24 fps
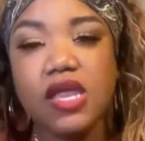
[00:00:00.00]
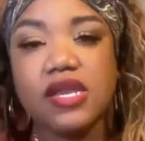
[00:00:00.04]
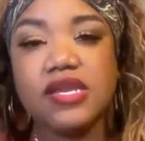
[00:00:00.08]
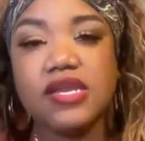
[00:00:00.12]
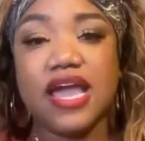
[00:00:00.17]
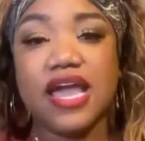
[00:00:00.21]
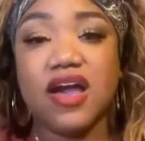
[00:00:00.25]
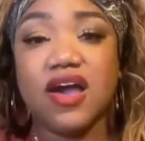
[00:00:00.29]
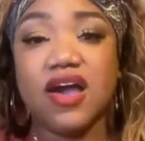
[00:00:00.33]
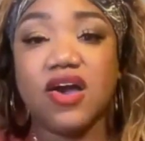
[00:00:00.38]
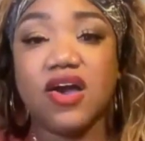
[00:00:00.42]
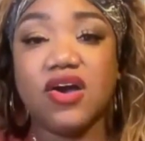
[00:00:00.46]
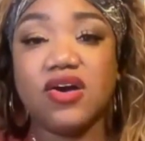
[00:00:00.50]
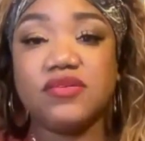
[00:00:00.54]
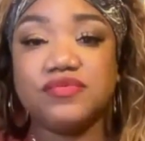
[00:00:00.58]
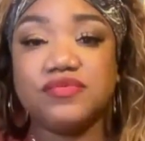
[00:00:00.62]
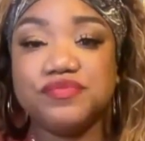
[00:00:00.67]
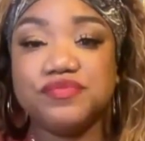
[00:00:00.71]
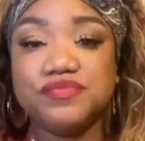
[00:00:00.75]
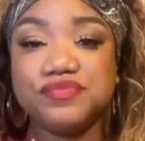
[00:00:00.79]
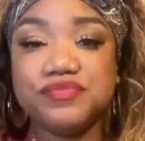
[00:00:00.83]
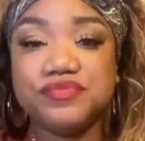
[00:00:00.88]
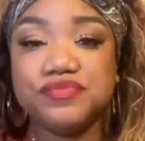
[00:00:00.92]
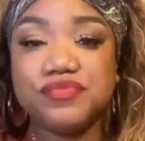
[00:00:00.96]
Now,
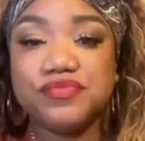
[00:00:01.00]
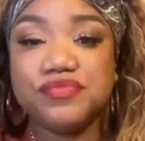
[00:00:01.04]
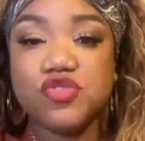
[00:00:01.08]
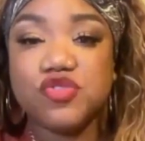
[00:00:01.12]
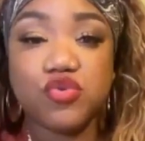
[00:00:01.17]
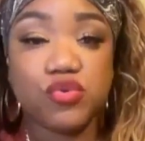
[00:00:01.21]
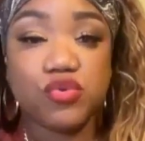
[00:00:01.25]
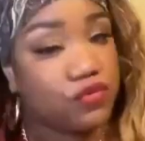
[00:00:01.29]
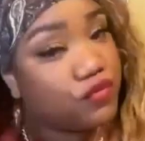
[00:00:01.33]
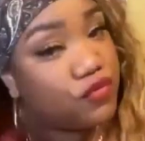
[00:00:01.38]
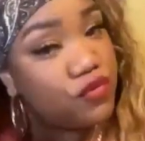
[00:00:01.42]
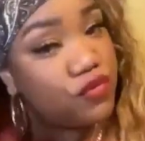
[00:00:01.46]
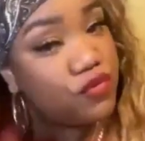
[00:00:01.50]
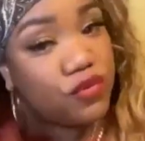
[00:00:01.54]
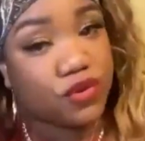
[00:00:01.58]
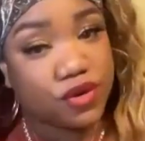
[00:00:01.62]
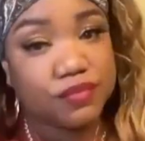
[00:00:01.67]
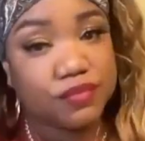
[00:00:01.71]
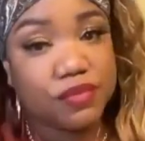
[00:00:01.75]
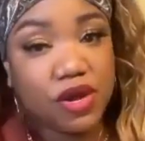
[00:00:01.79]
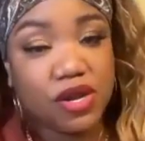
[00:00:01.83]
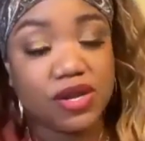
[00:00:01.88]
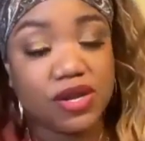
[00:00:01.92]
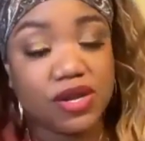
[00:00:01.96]
true to
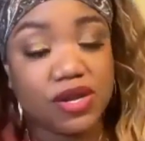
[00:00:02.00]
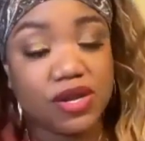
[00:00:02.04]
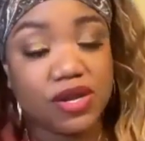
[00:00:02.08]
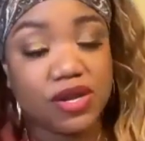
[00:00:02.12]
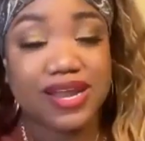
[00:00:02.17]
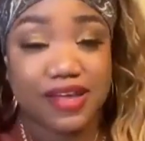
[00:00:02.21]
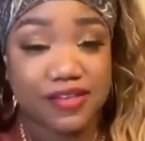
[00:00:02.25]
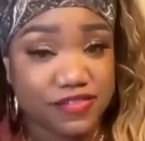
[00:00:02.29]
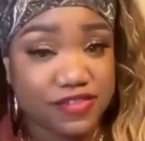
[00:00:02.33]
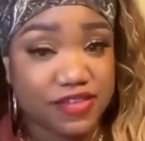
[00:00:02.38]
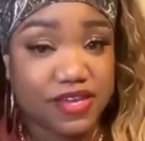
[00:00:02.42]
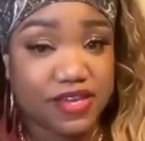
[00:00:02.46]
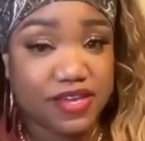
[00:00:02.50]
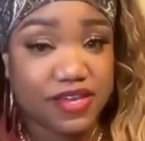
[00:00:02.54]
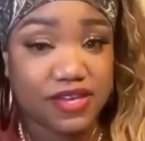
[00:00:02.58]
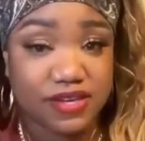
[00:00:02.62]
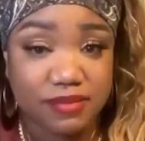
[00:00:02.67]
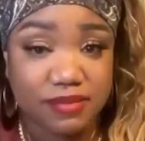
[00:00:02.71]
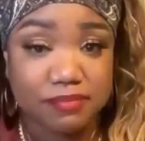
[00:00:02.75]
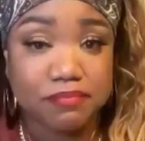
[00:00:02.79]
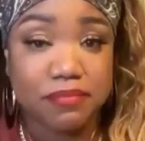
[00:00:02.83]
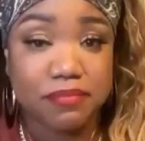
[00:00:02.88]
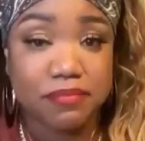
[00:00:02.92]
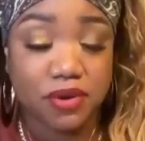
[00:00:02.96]
form, her light
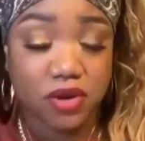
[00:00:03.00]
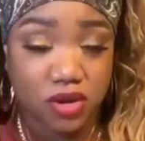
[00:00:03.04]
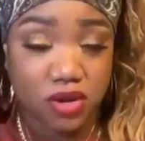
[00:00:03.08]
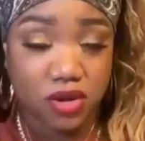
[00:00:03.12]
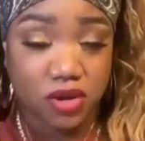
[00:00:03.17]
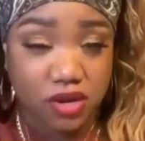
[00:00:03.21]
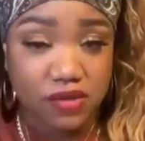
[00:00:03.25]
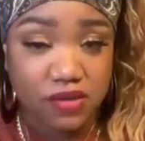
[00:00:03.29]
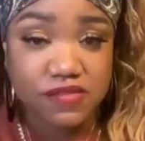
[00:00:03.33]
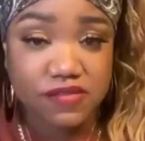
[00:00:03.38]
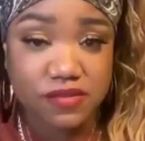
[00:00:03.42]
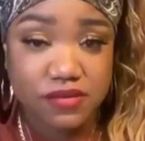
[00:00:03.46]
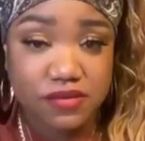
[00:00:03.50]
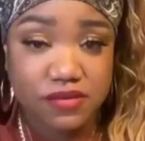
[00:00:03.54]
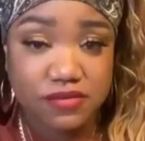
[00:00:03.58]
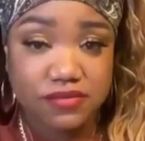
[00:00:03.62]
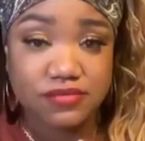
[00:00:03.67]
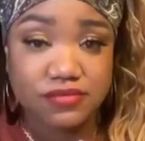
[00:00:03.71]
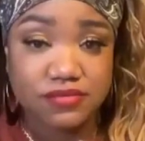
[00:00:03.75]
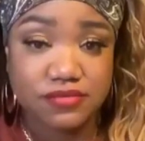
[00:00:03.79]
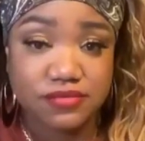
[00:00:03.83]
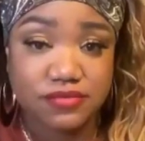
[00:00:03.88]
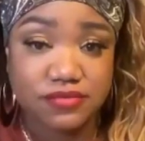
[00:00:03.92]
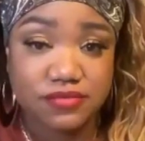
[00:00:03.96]
skinned boss
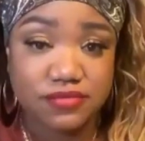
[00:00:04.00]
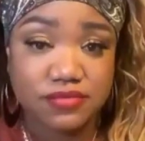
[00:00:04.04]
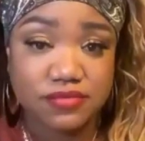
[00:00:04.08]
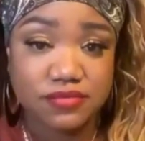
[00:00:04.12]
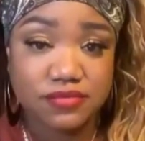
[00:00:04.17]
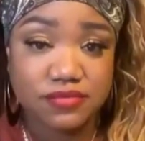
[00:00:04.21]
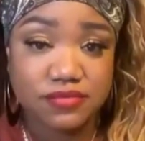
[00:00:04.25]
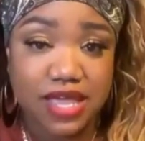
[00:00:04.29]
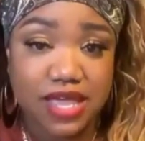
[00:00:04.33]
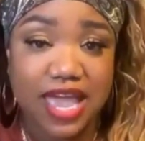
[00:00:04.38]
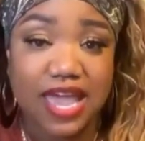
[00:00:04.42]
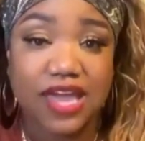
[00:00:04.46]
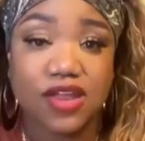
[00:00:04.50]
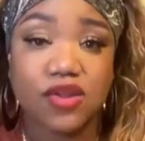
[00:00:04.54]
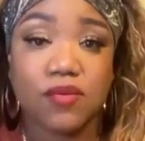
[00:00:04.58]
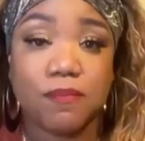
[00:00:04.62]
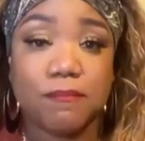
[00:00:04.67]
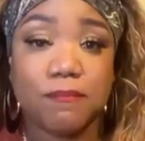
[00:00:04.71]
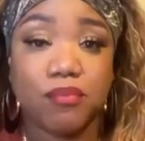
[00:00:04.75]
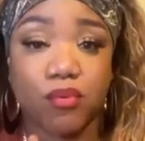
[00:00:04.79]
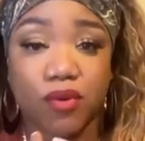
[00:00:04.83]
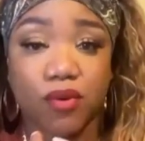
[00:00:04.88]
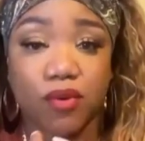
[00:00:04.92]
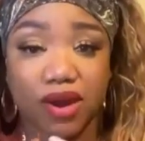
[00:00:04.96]
had a
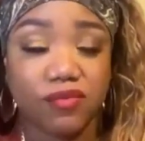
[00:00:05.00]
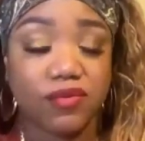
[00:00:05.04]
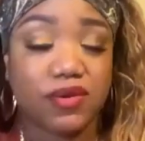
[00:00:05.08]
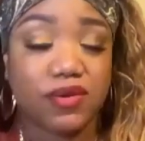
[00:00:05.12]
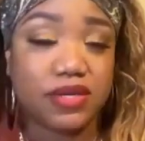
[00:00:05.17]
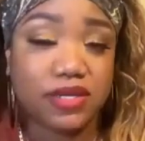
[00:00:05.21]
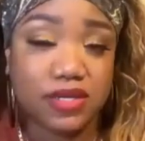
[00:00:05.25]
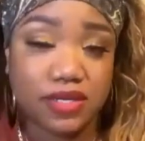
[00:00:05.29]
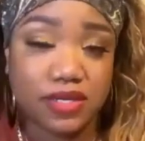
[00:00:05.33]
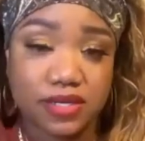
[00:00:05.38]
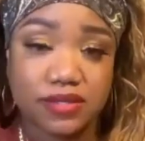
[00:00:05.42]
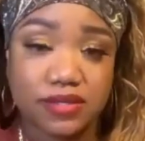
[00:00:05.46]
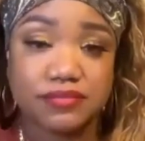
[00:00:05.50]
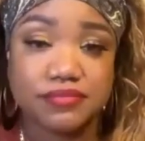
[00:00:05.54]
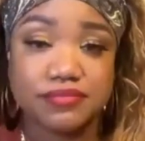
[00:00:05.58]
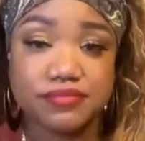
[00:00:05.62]
bright red lip.